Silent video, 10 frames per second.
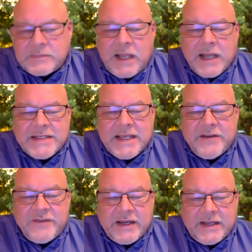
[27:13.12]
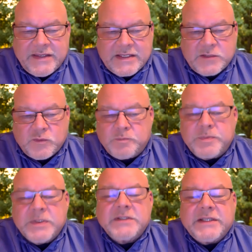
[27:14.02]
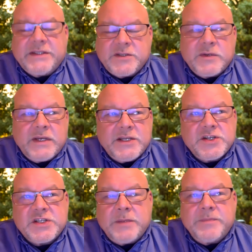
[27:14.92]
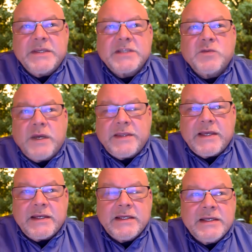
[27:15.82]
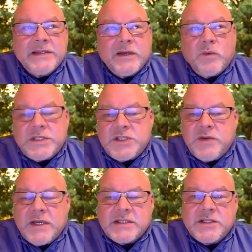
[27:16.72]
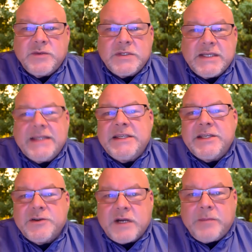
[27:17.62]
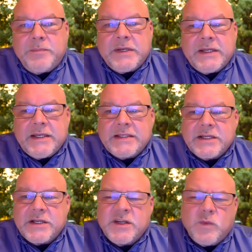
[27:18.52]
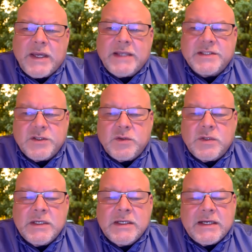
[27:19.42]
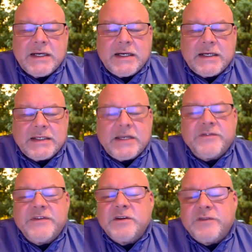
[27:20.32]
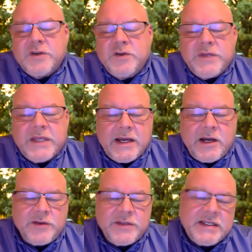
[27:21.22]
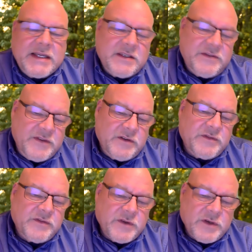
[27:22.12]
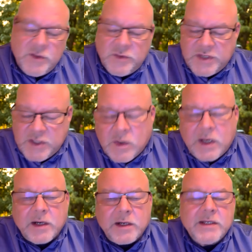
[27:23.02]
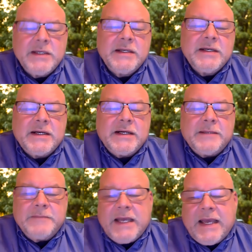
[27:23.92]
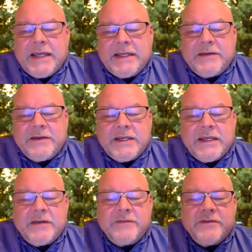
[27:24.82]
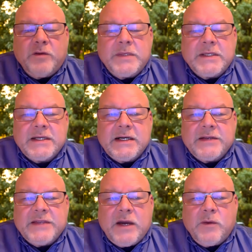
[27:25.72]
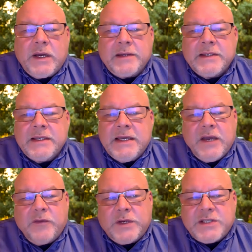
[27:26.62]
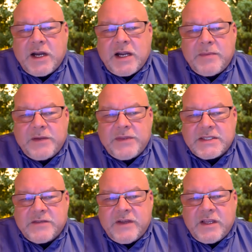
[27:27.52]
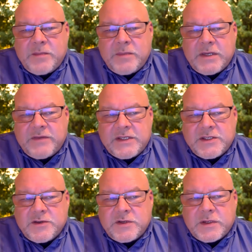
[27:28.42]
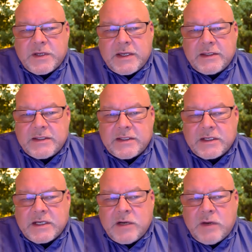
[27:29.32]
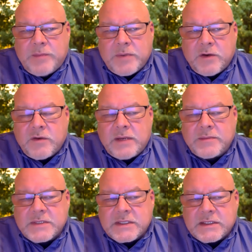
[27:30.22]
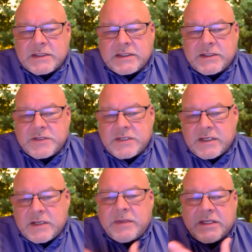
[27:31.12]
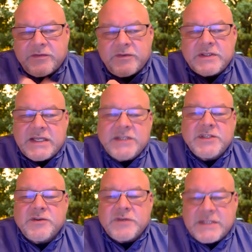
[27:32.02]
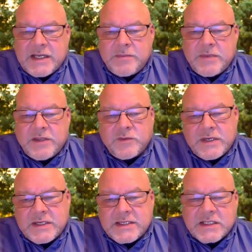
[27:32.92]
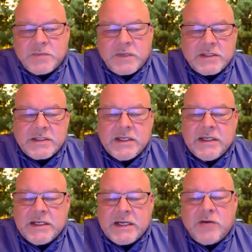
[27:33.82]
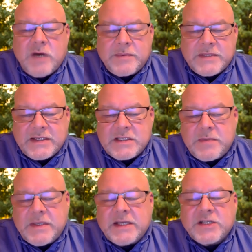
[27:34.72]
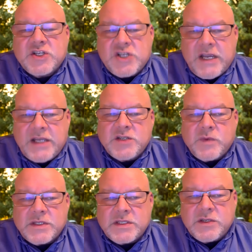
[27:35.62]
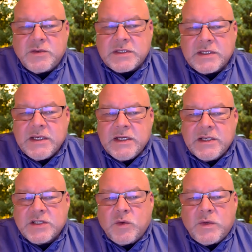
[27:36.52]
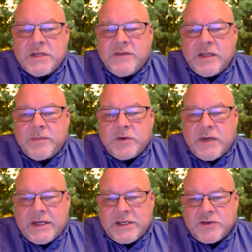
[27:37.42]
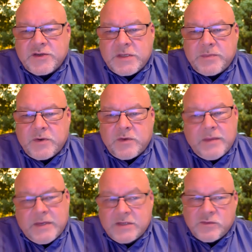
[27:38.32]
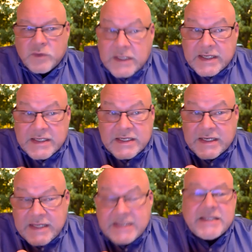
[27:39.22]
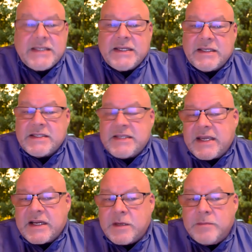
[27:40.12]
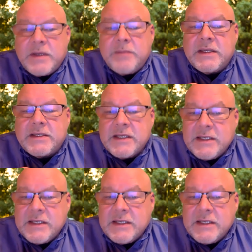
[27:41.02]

identifying this building this relationship this way that that once you get students into your company it's a good way to uh, get a feel for who they are they get the feel for who you are um, and in, get involvement uh, that way if we talk about this development of intern and, and uh, co-op programs uh, there's a little bit of difference interns tend to be three to six months co-op tends to be exchange with students so we develop a great internship program it really isn't easy it does take a commitment